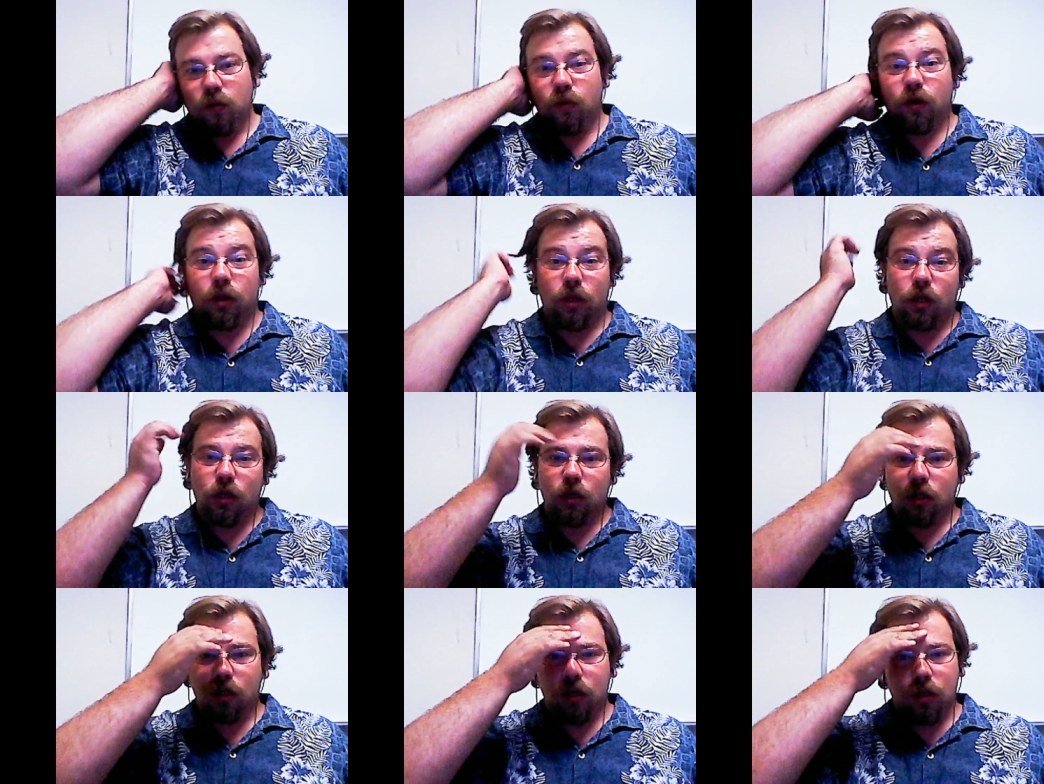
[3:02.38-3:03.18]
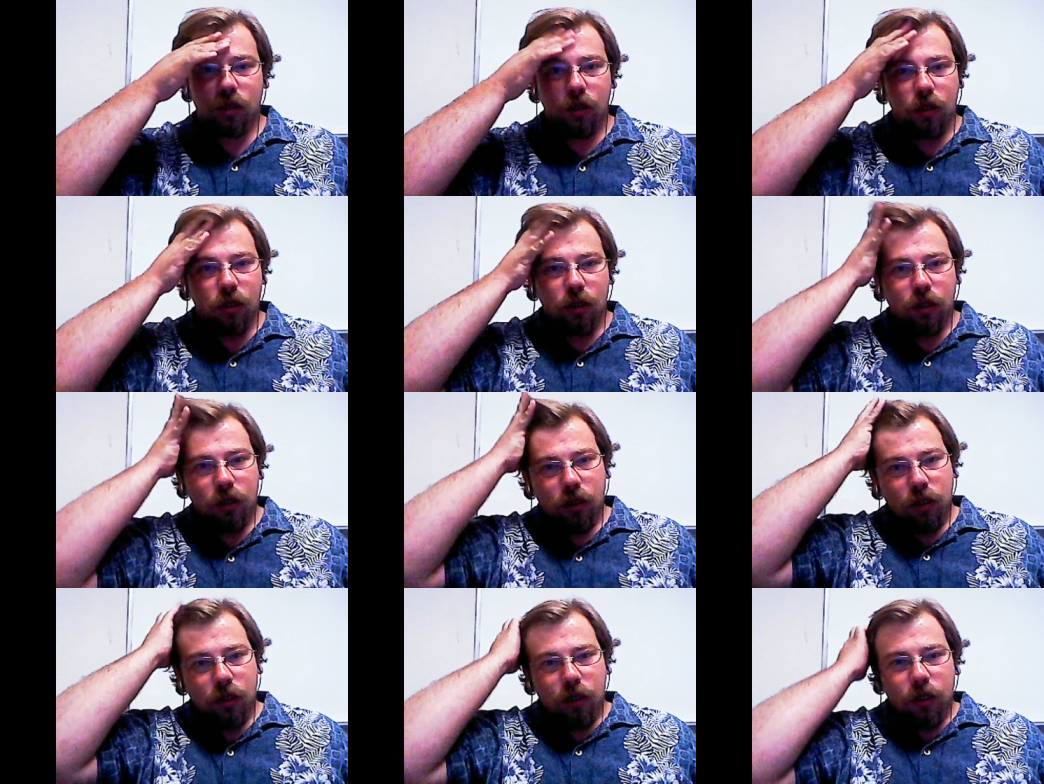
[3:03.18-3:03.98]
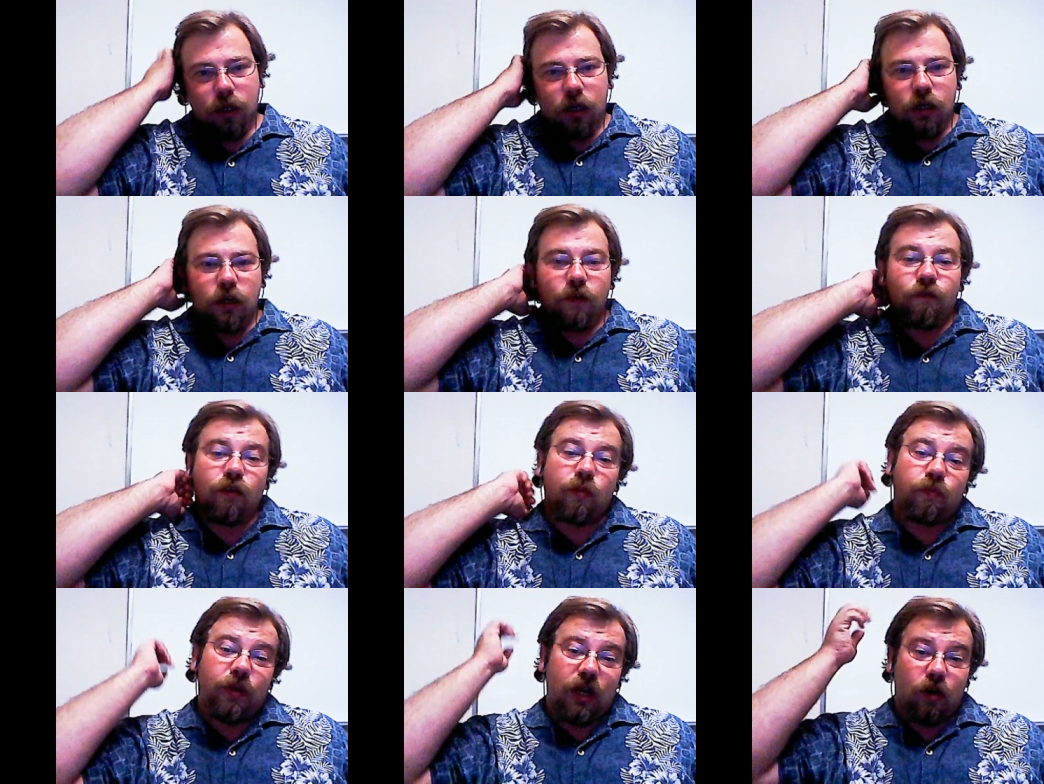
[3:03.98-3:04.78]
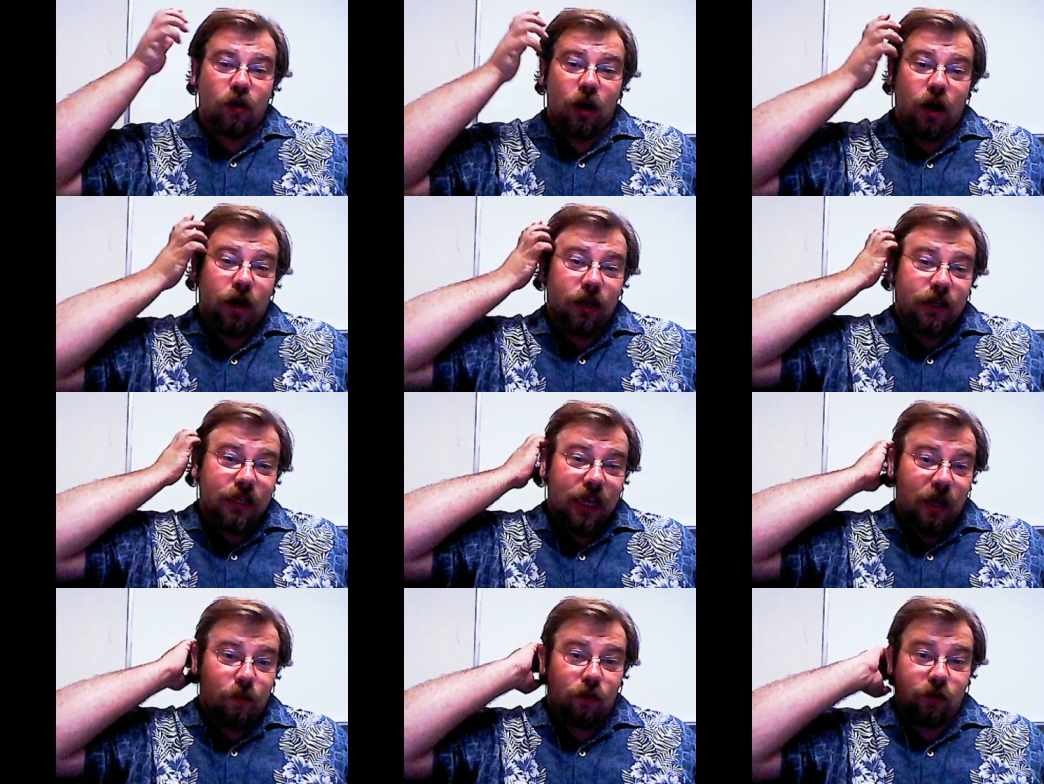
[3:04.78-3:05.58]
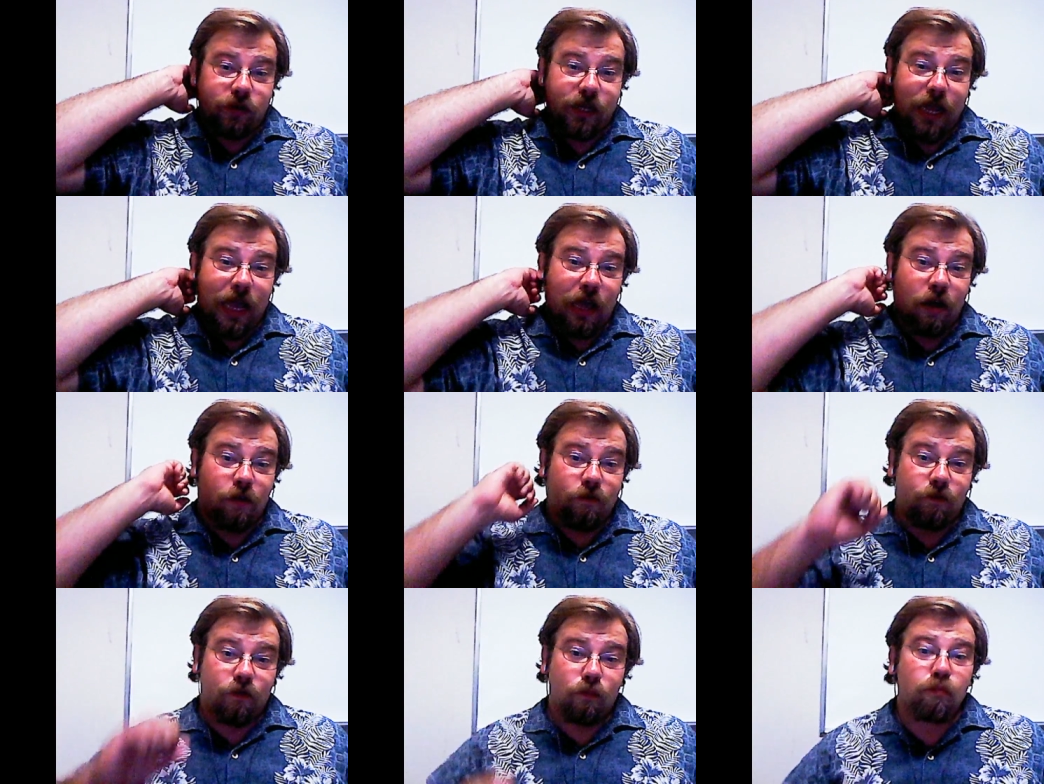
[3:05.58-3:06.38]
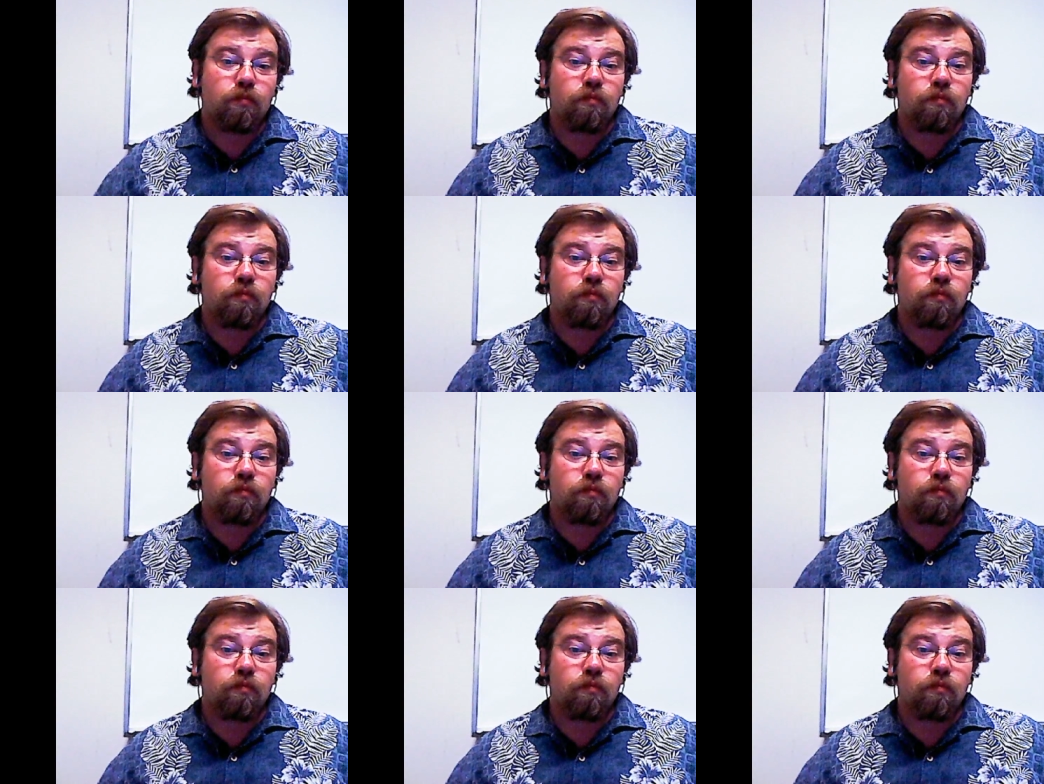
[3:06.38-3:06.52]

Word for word: really. Different periodic tables have